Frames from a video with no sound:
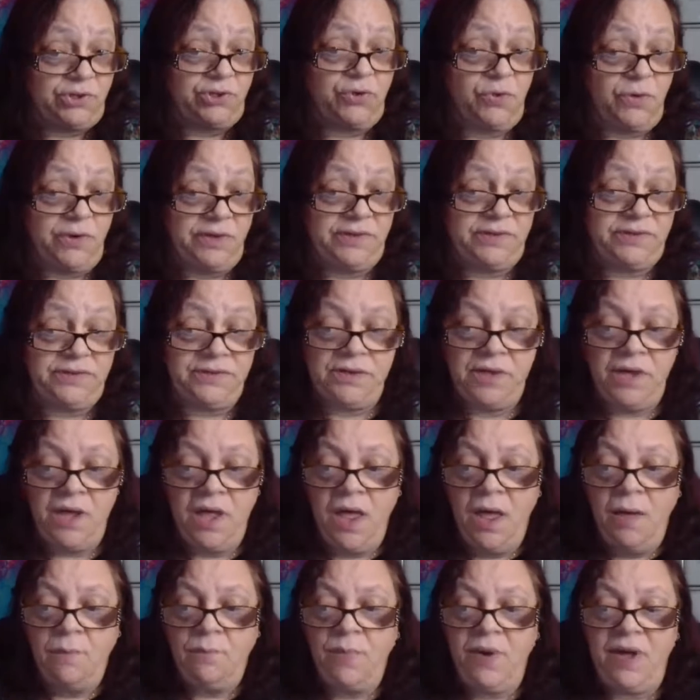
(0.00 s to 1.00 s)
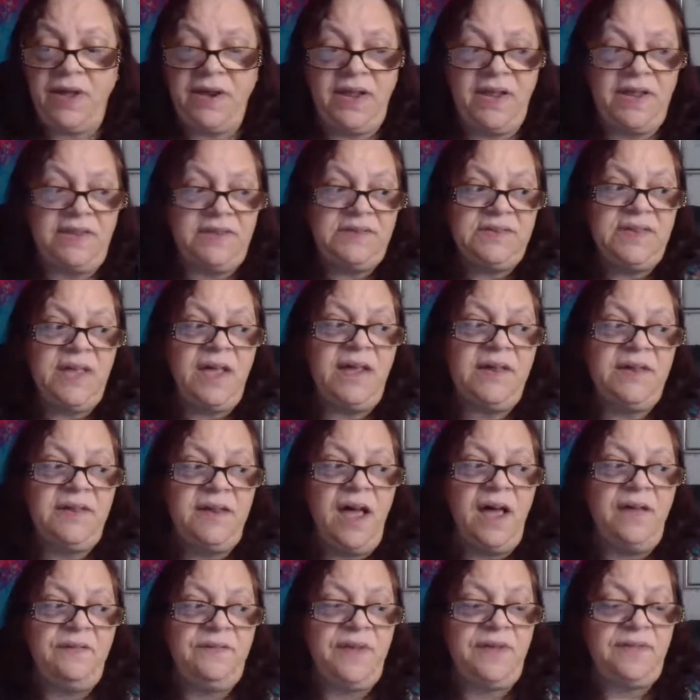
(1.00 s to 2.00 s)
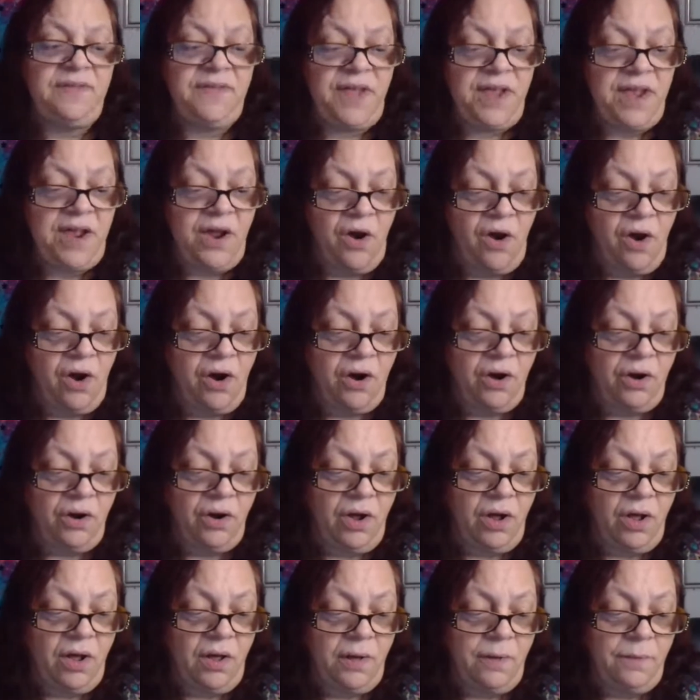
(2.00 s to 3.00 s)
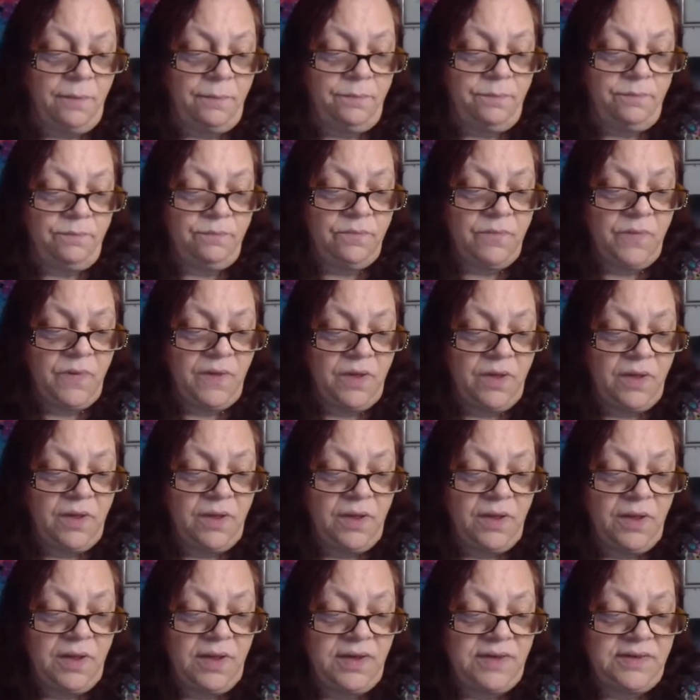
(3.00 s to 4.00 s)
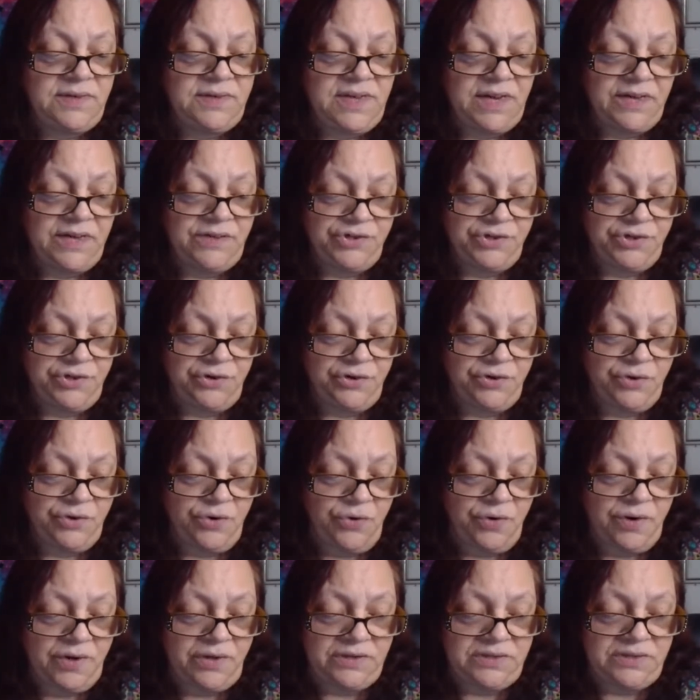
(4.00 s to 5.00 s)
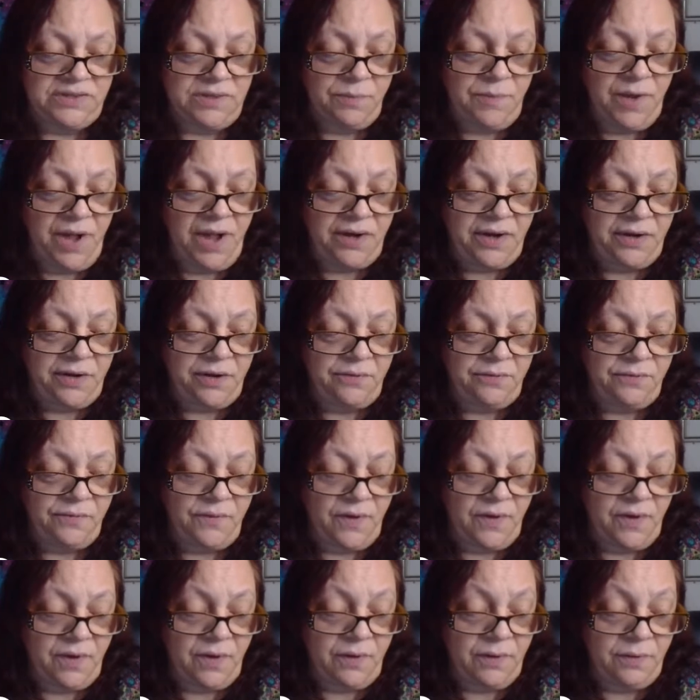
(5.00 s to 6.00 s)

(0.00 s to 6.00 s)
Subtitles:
a choice. But it's like not that they are indentured or in some kind of